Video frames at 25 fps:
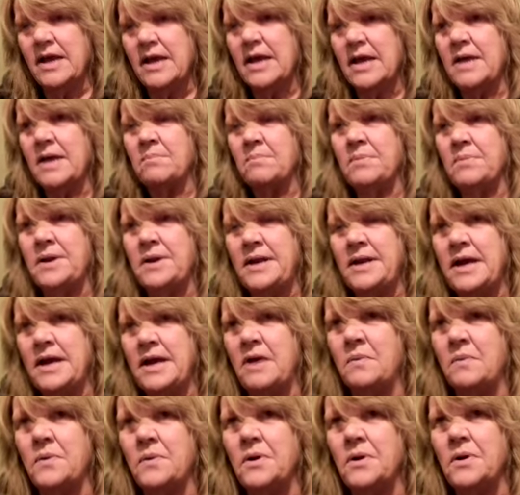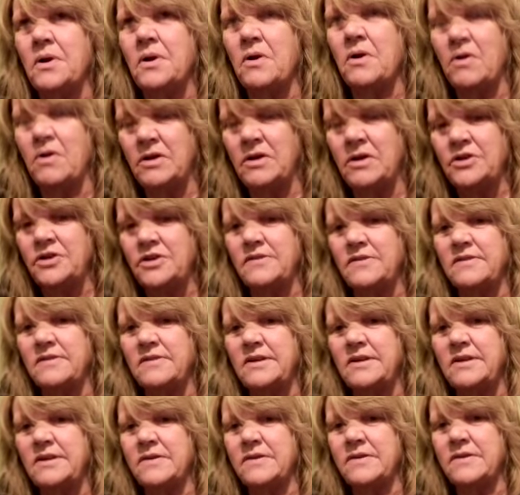And but now we're
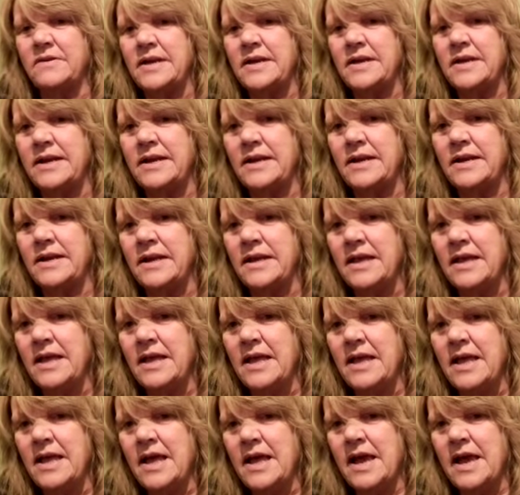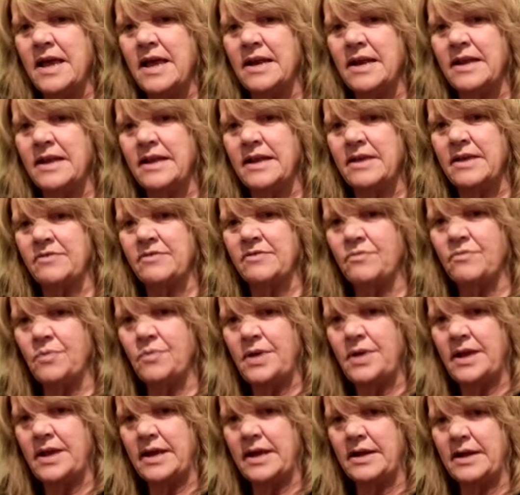consciously creating. And if
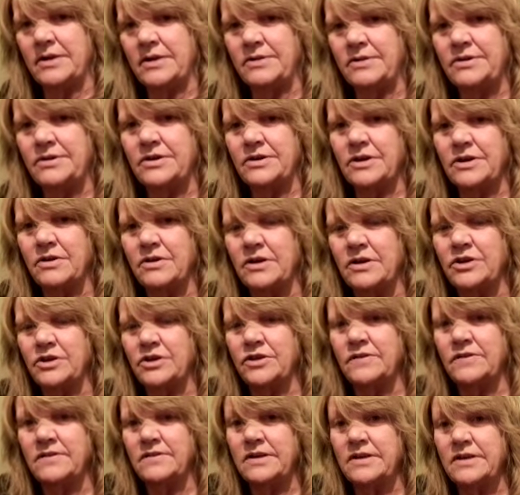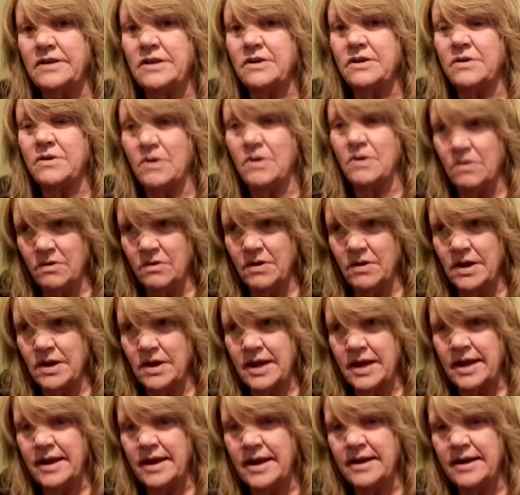we can learn to consciously
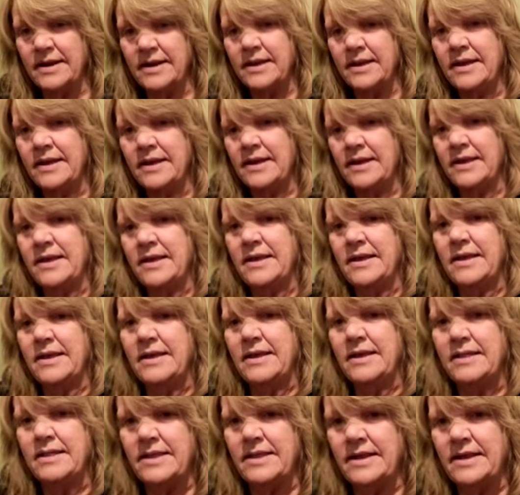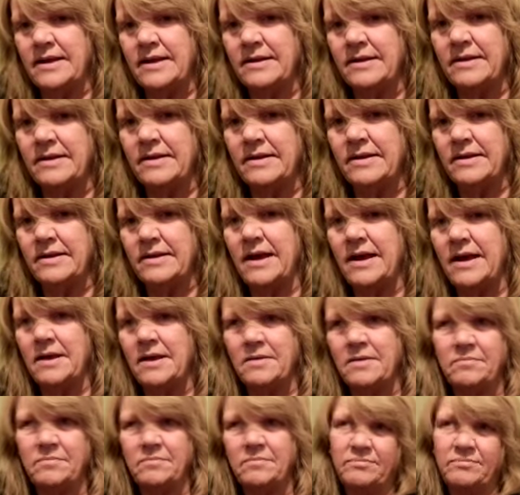co-create, then
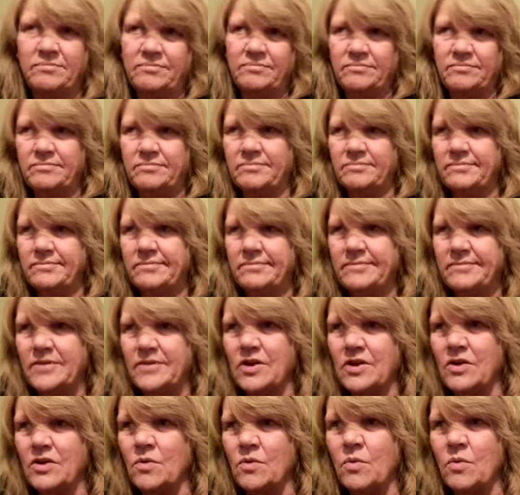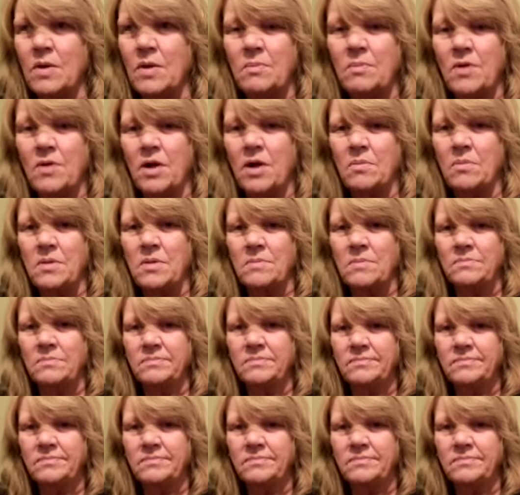what problem?